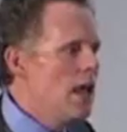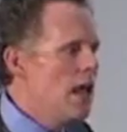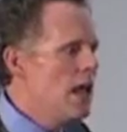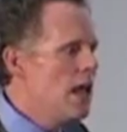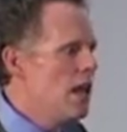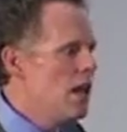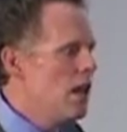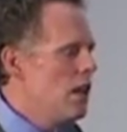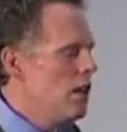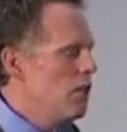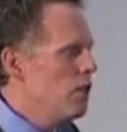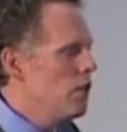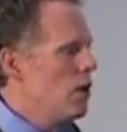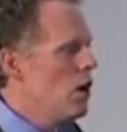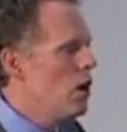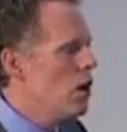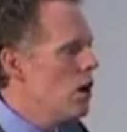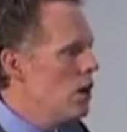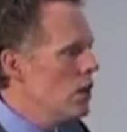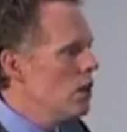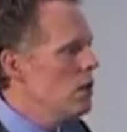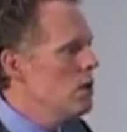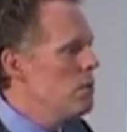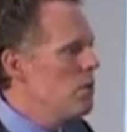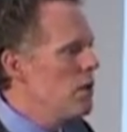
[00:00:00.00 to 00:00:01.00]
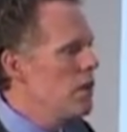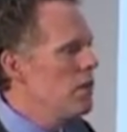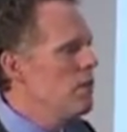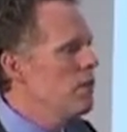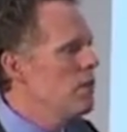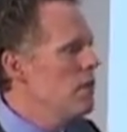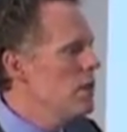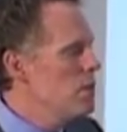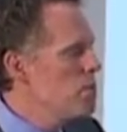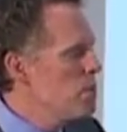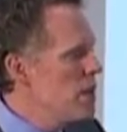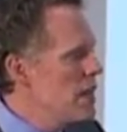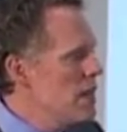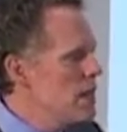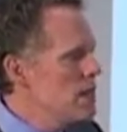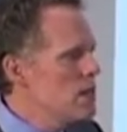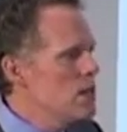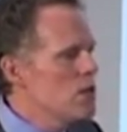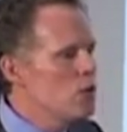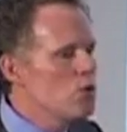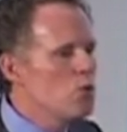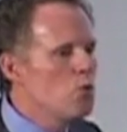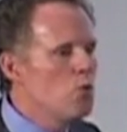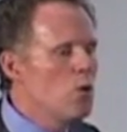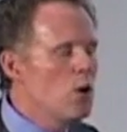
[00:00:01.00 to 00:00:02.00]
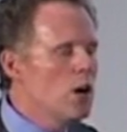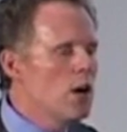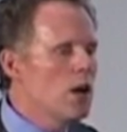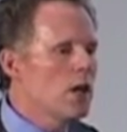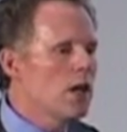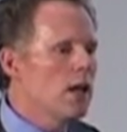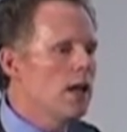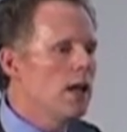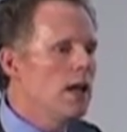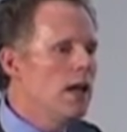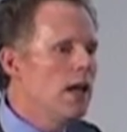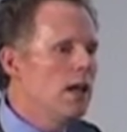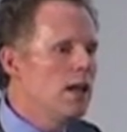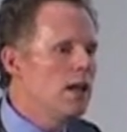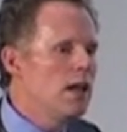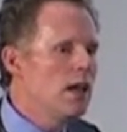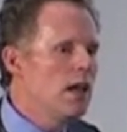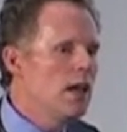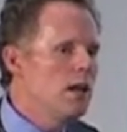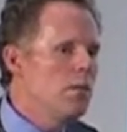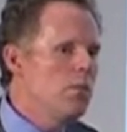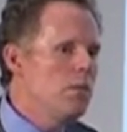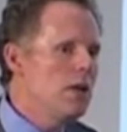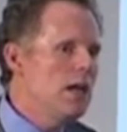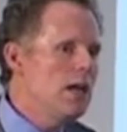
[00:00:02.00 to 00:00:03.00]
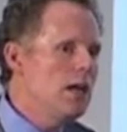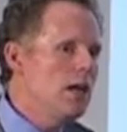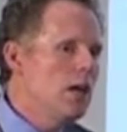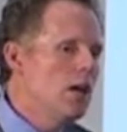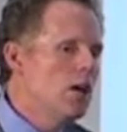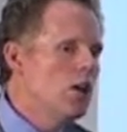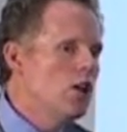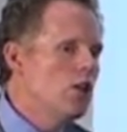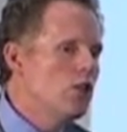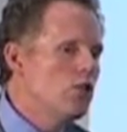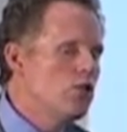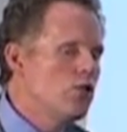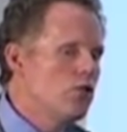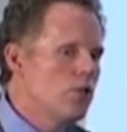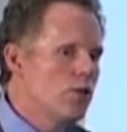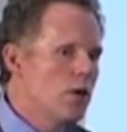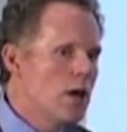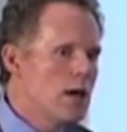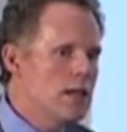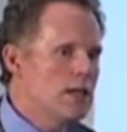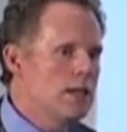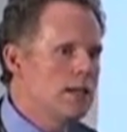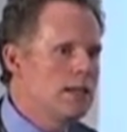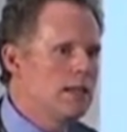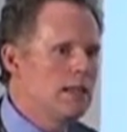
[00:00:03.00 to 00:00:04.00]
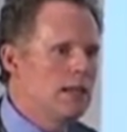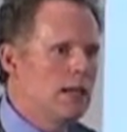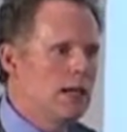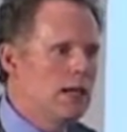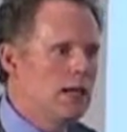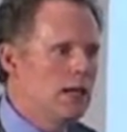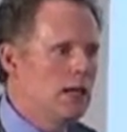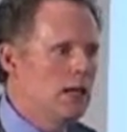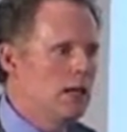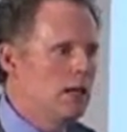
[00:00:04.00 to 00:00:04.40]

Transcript: And if all the pieces work and can be trusted